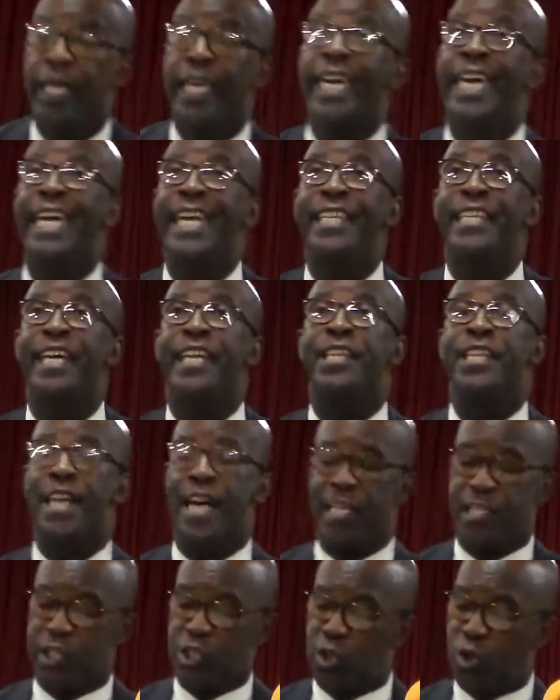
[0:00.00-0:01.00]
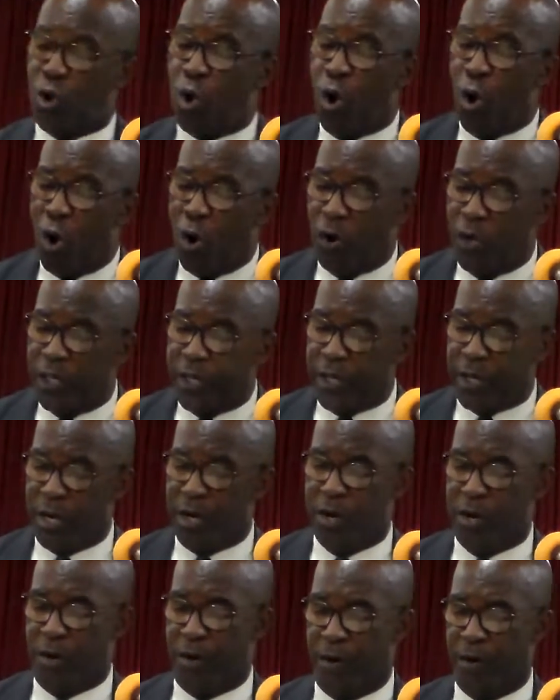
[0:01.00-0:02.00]
He did not scold
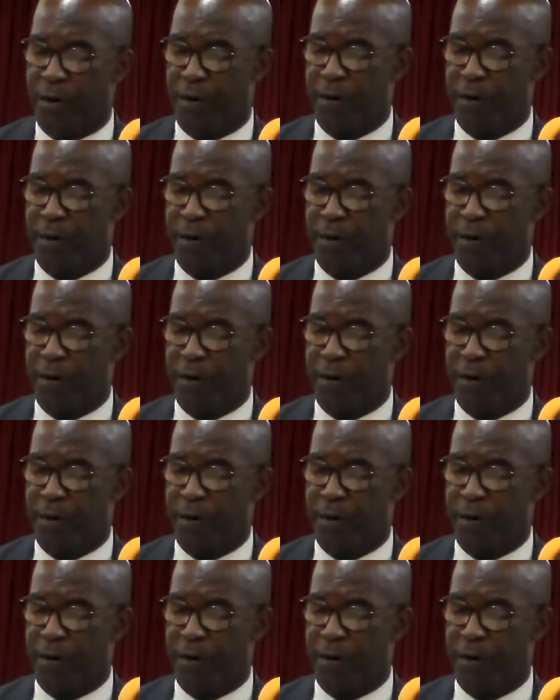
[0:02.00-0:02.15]
her.